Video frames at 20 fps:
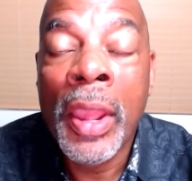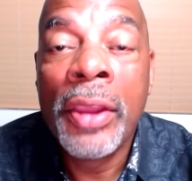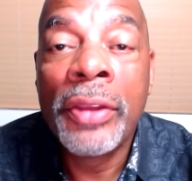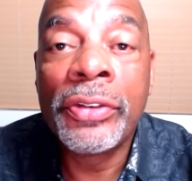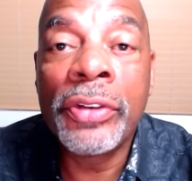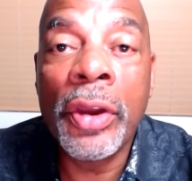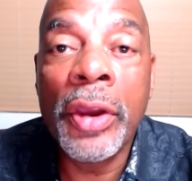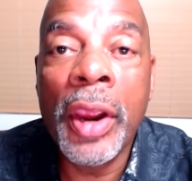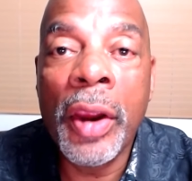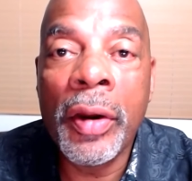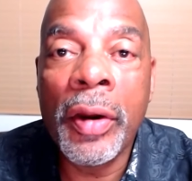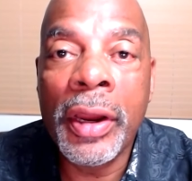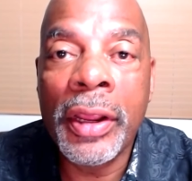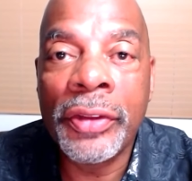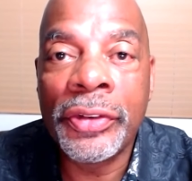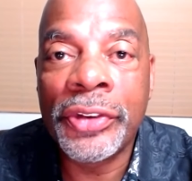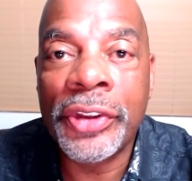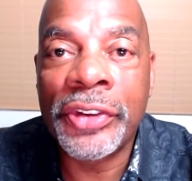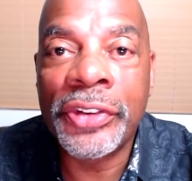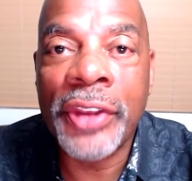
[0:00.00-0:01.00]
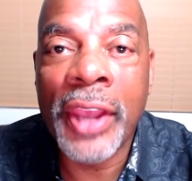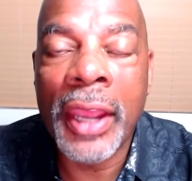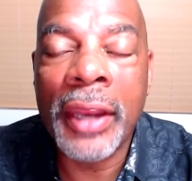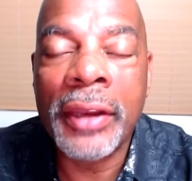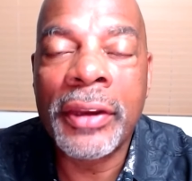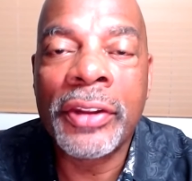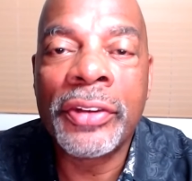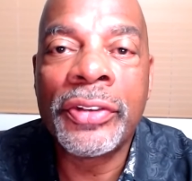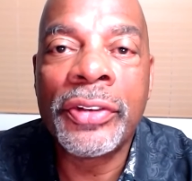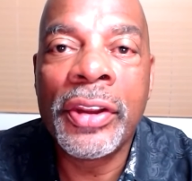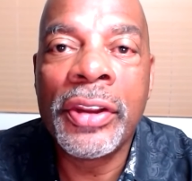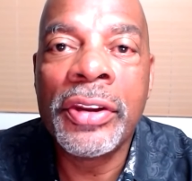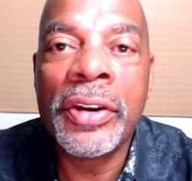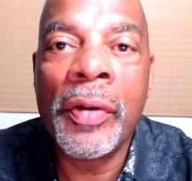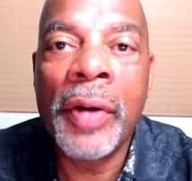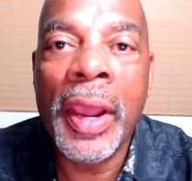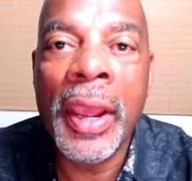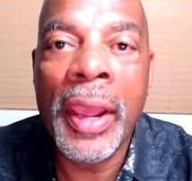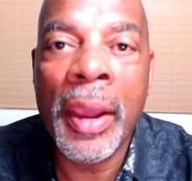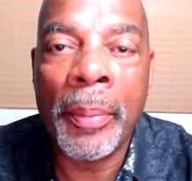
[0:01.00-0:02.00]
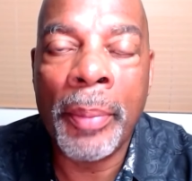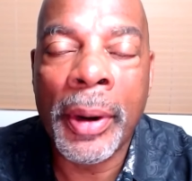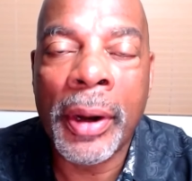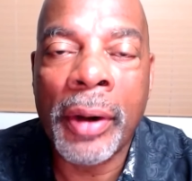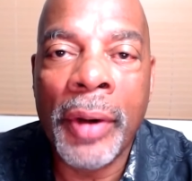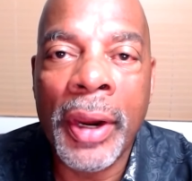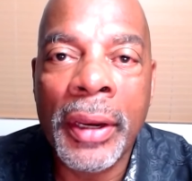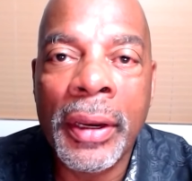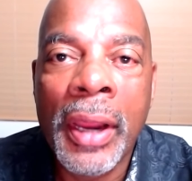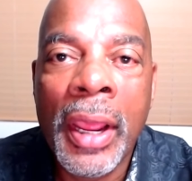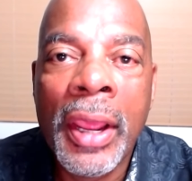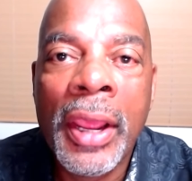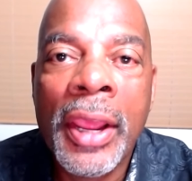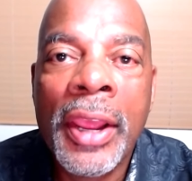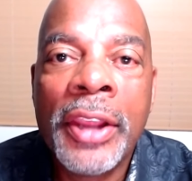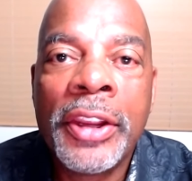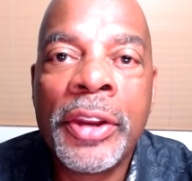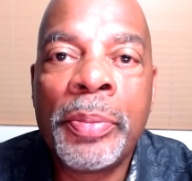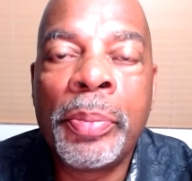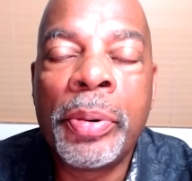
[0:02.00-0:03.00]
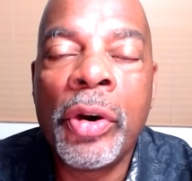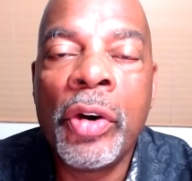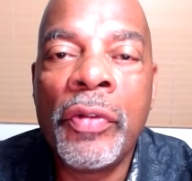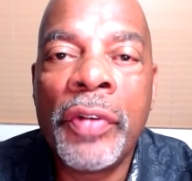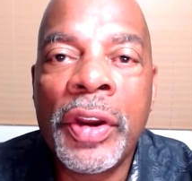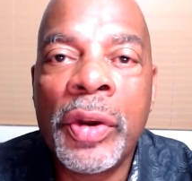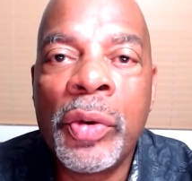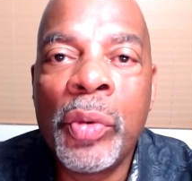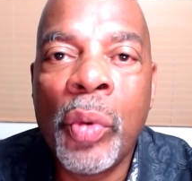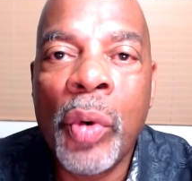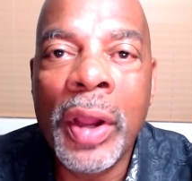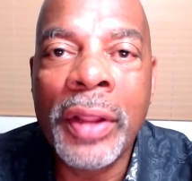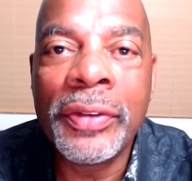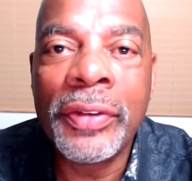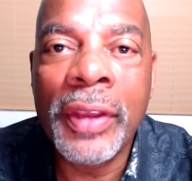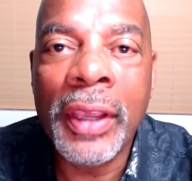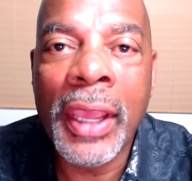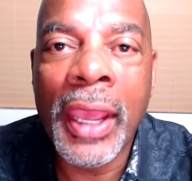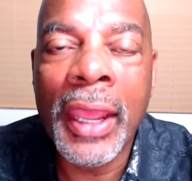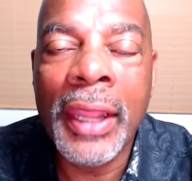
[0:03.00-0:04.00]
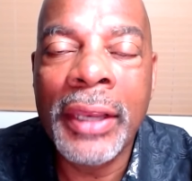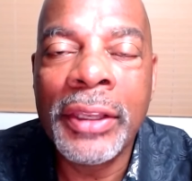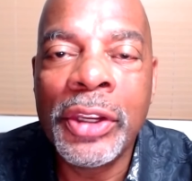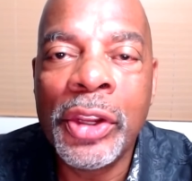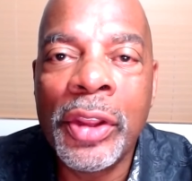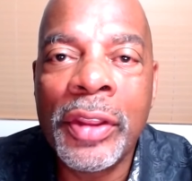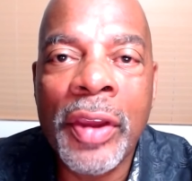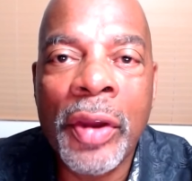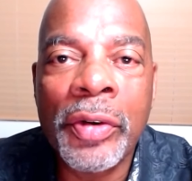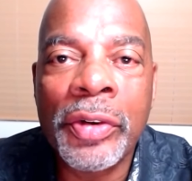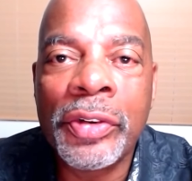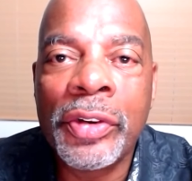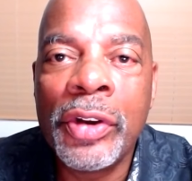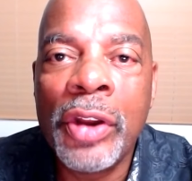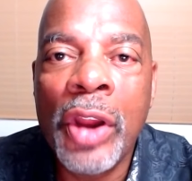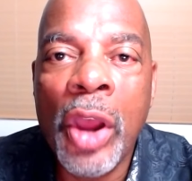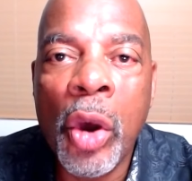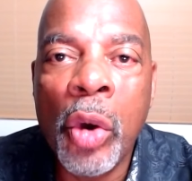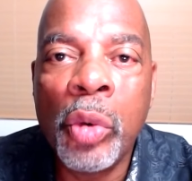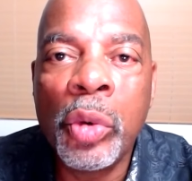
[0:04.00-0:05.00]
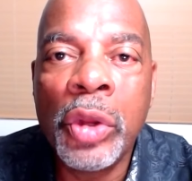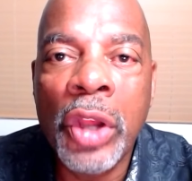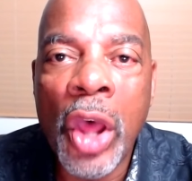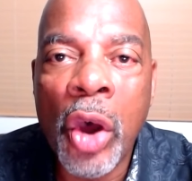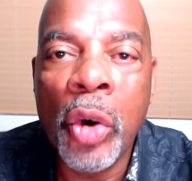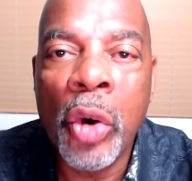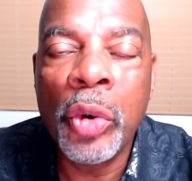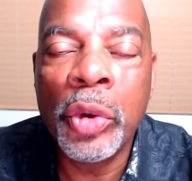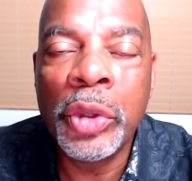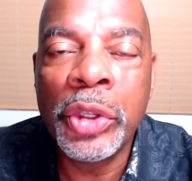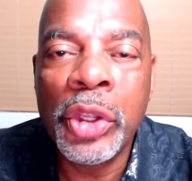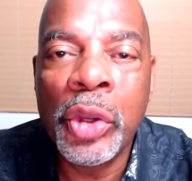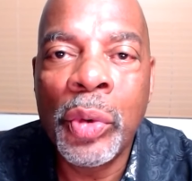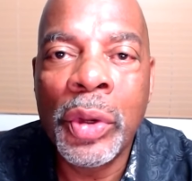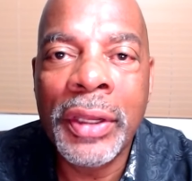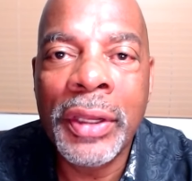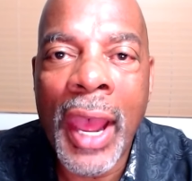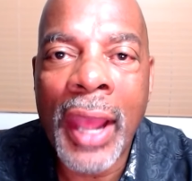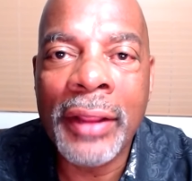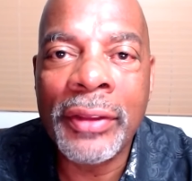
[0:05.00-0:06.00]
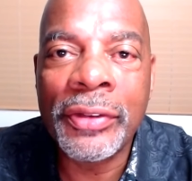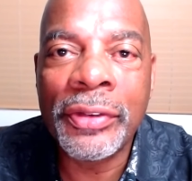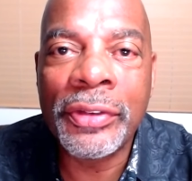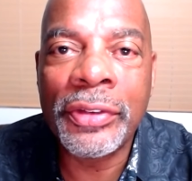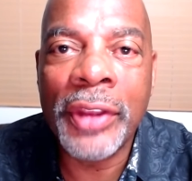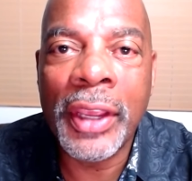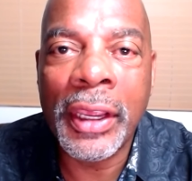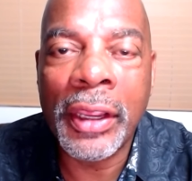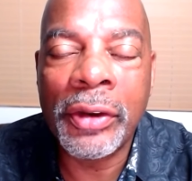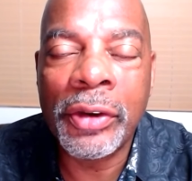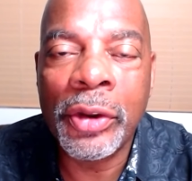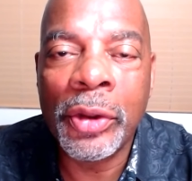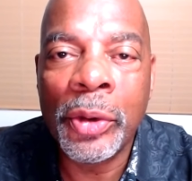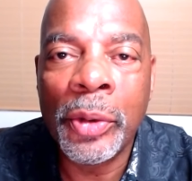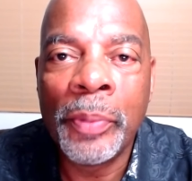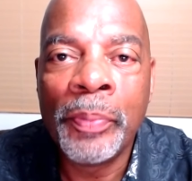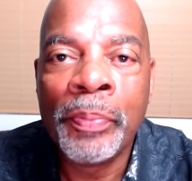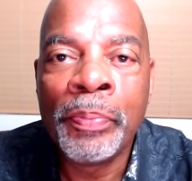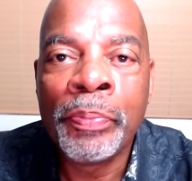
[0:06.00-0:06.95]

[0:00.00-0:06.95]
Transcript: So here it is, DeSantis. You're a hypocrite. You've proven once again there is no low you will not sink to.